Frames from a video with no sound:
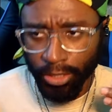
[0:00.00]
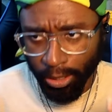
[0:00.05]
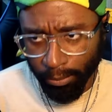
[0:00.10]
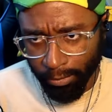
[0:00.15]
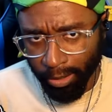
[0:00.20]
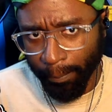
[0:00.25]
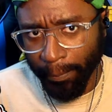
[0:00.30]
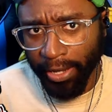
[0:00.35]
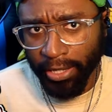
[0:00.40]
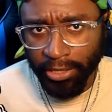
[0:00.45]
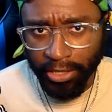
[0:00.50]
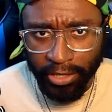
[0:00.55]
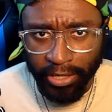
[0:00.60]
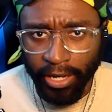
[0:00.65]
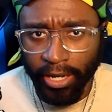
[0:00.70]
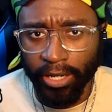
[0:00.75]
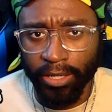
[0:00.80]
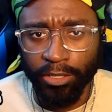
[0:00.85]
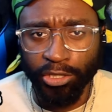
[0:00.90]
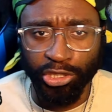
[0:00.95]
but mainly
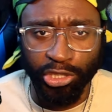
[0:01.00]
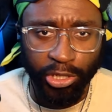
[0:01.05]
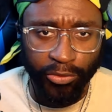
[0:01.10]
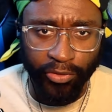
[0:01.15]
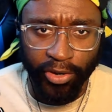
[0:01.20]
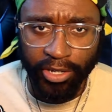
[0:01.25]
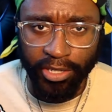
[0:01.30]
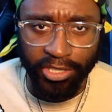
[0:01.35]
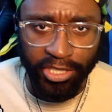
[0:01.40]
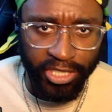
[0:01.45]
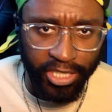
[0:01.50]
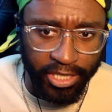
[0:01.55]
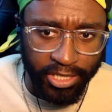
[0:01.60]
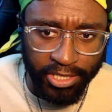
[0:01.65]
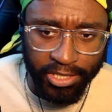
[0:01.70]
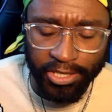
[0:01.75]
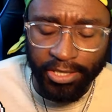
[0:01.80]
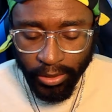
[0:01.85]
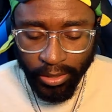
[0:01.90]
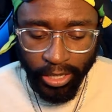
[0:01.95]
now Street Fighter
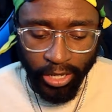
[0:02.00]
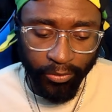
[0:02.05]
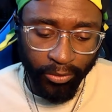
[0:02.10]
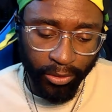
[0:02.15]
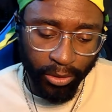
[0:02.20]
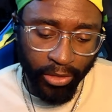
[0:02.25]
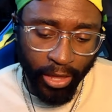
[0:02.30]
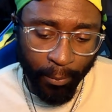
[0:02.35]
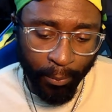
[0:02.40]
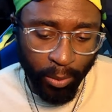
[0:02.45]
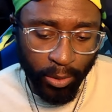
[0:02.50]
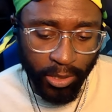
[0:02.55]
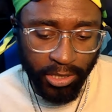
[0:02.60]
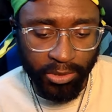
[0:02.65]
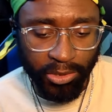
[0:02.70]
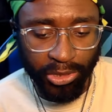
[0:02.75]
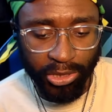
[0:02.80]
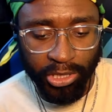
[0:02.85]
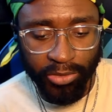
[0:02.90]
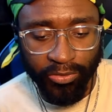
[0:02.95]
six, even though that portion
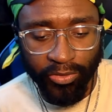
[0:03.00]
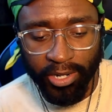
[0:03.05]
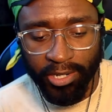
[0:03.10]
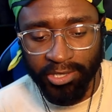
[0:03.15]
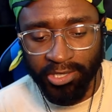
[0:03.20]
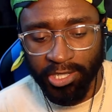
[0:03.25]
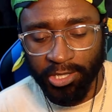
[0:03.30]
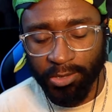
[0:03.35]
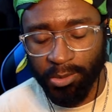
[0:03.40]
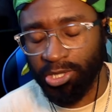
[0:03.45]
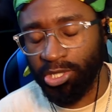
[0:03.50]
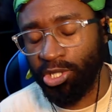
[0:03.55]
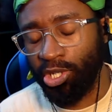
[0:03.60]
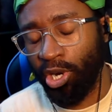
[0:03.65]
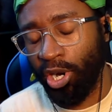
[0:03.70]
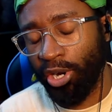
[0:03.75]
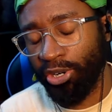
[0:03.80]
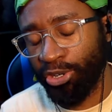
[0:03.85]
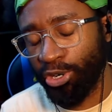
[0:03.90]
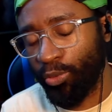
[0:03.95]
of Street Fighter six was
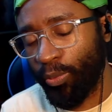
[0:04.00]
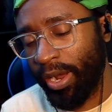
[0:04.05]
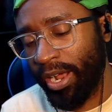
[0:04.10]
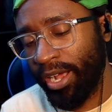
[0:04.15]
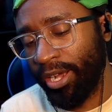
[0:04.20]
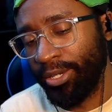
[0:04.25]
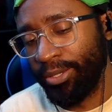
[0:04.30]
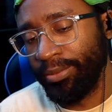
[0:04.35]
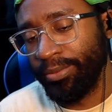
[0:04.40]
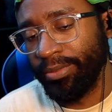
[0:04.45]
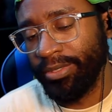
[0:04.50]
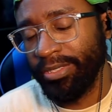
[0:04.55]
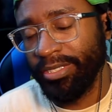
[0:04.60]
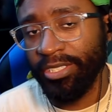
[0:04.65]
garnered around